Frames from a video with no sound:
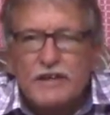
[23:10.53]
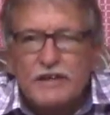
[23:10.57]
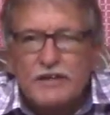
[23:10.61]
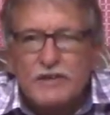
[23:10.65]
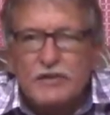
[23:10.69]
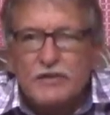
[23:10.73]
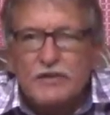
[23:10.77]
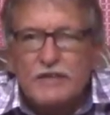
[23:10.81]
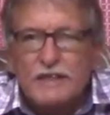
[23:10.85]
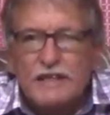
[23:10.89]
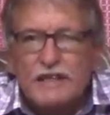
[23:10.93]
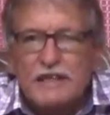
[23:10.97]

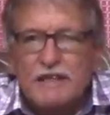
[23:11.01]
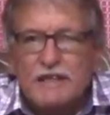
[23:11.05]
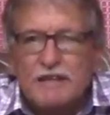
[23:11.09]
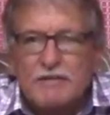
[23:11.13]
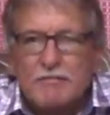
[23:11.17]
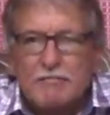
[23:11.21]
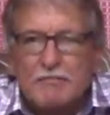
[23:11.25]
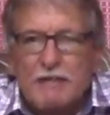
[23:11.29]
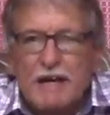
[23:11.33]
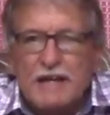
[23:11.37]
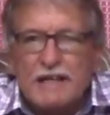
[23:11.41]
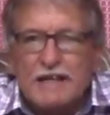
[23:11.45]
you need
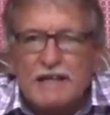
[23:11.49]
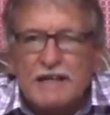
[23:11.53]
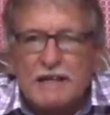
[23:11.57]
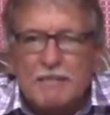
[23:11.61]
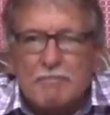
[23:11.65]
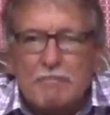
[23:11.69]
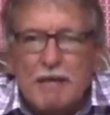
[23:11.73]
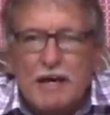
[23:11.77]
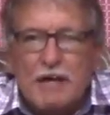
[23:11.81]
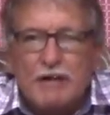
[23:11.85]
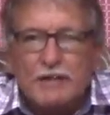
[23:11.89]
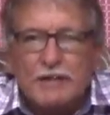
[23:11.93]
baking
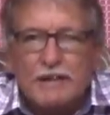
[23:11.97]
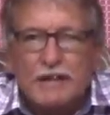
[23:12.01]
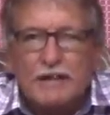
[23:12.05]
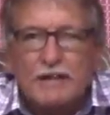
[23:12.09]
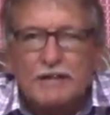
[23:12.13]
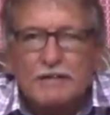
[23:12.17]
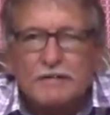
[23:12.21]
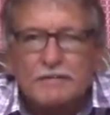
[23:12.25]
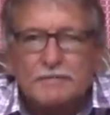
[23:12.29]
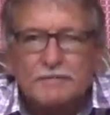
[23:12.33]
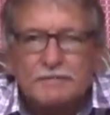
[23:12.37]
powder